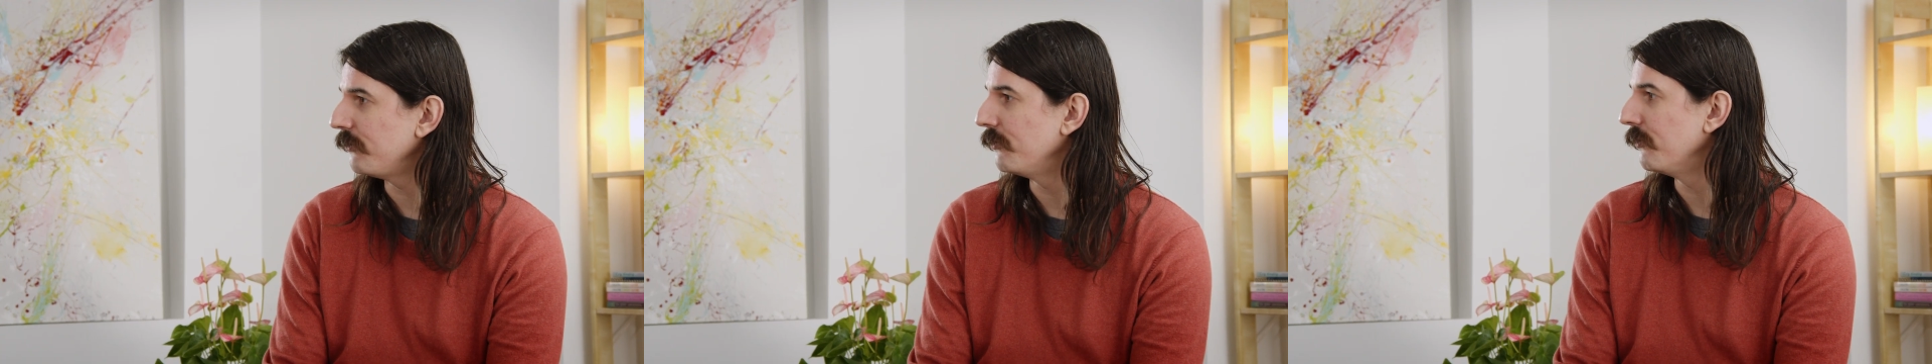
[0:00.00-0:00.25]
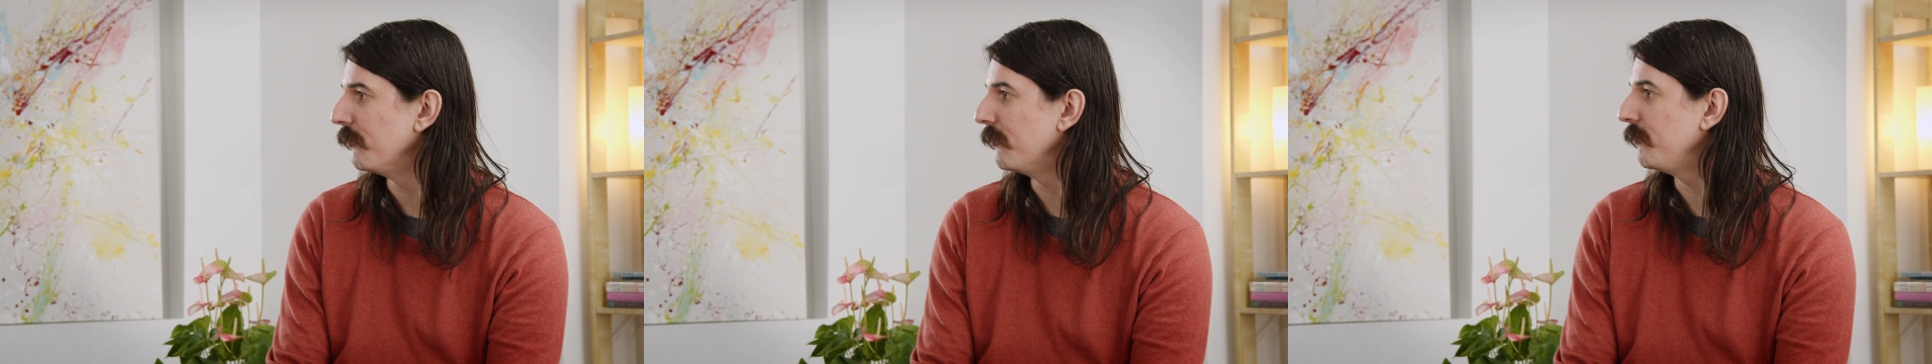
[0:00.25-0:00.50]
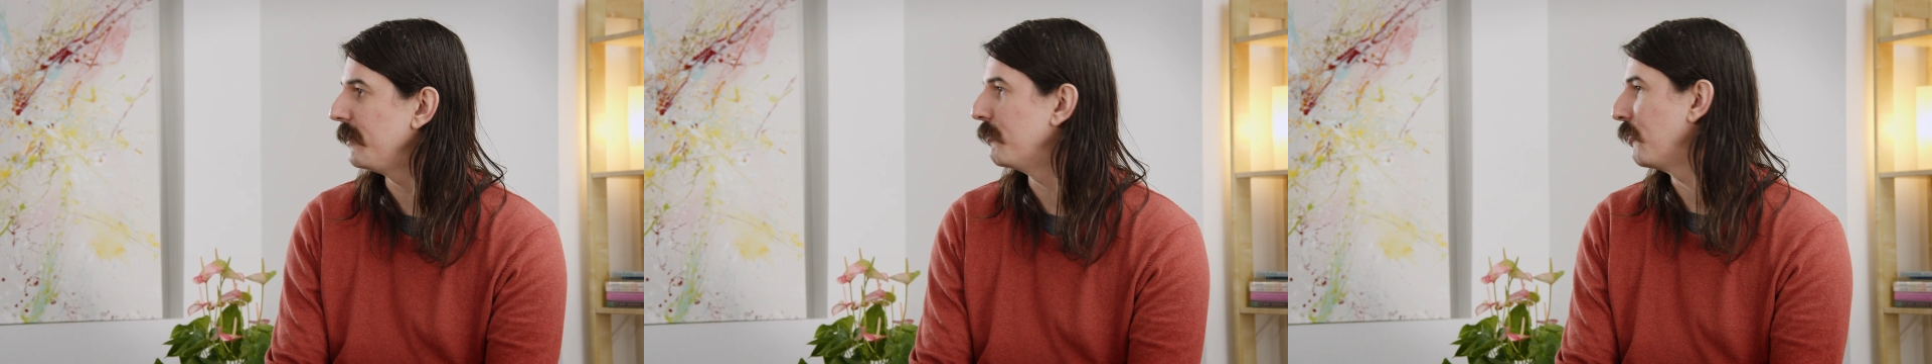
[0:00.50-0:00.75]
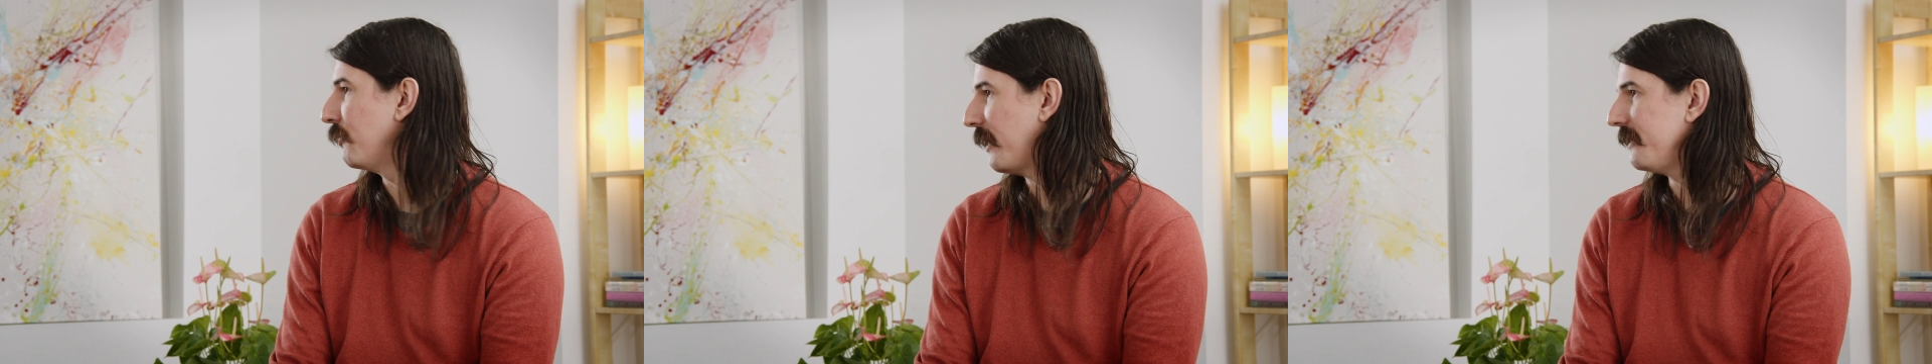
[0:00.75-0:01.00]
to
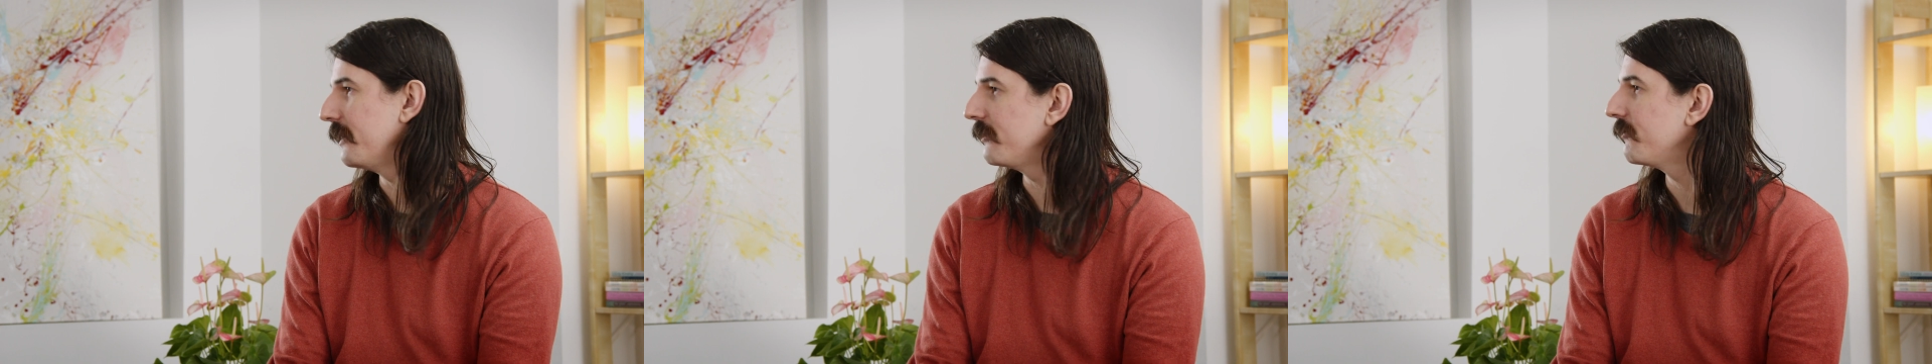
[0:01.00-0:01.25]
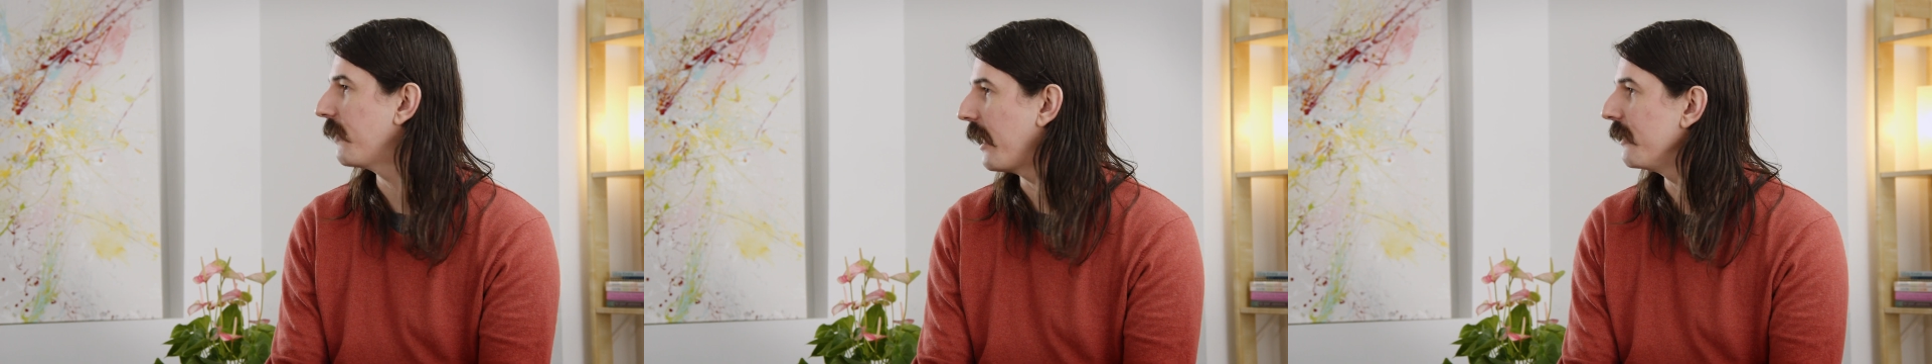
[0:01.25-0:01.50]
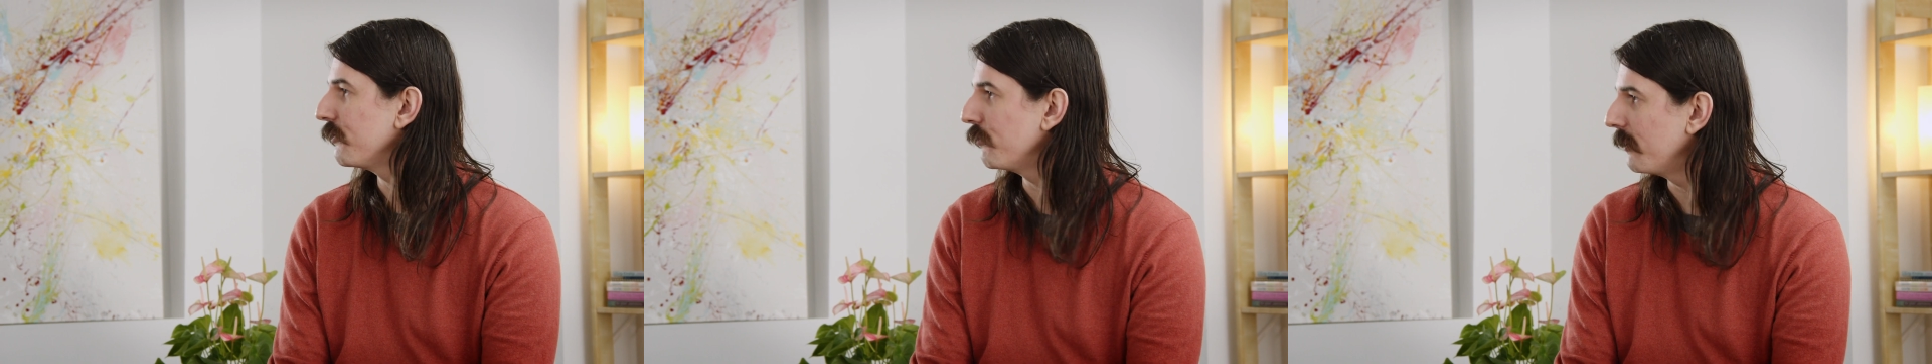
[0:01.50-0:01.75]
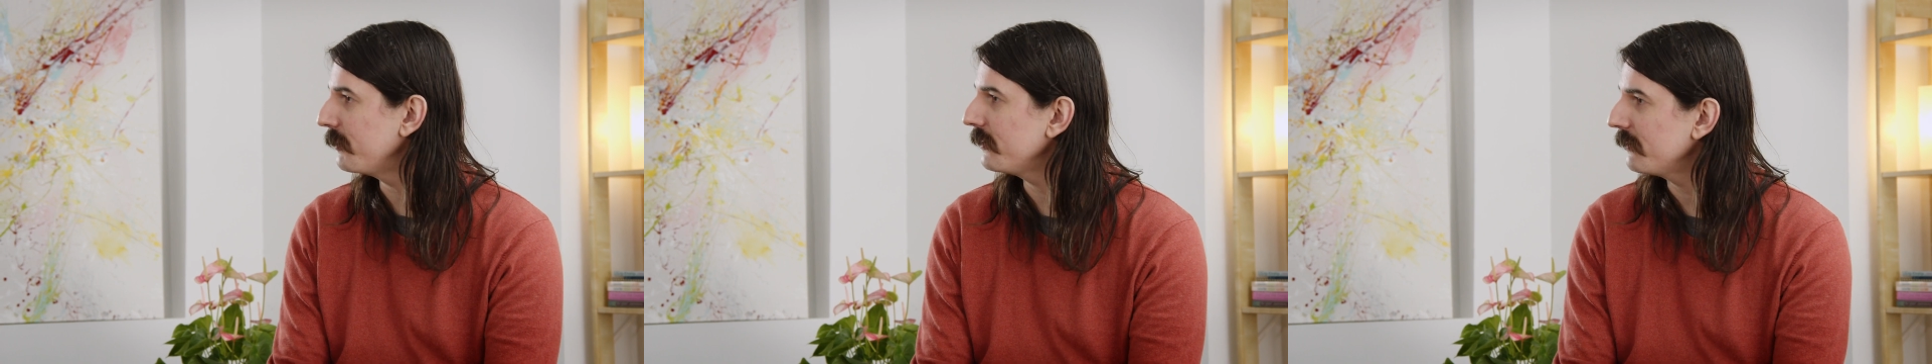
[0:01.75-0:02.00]
people who identify
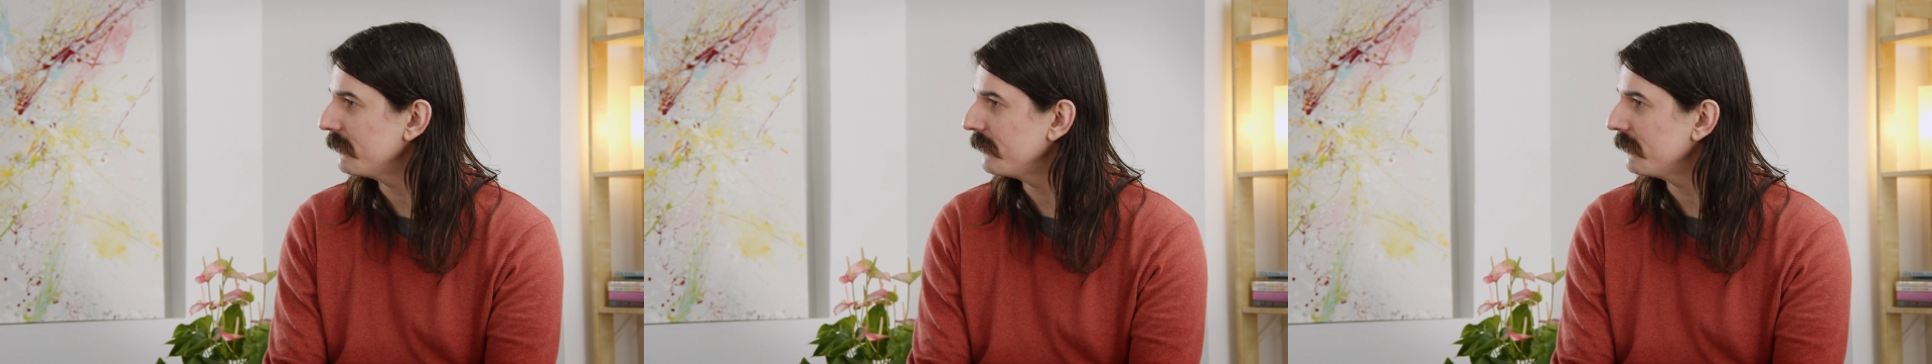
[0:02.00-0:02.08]
as women.